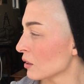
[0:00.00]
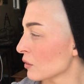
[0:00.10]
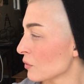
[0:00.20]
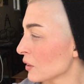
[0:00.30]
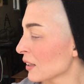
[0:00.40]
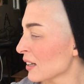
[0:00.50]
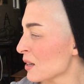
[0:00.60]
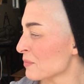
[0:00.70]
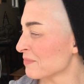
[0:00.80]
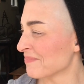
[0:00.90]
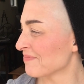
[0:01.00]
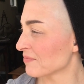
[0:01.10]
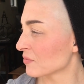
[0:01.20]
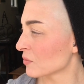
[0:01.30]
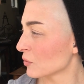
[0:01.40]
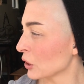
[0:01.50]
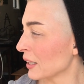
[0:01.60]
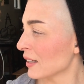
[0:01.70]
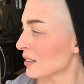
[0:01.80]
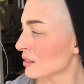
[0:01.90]
feel like I'm
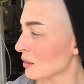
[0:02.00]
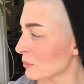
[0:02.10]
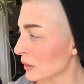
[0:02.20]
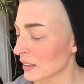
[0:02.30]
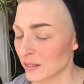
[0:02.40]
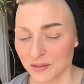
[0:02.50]
forgetting something.